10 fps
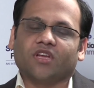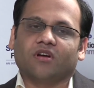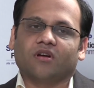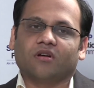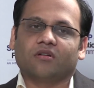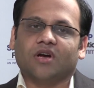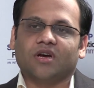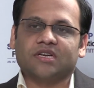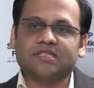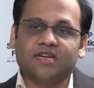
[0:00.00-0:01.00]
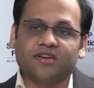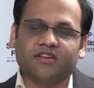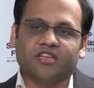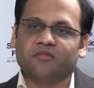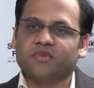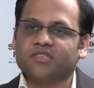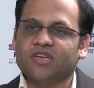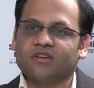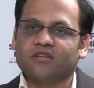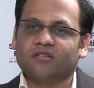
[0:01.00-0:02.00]
Uh, our consulting team has
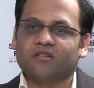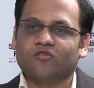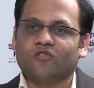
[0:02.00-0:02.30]
done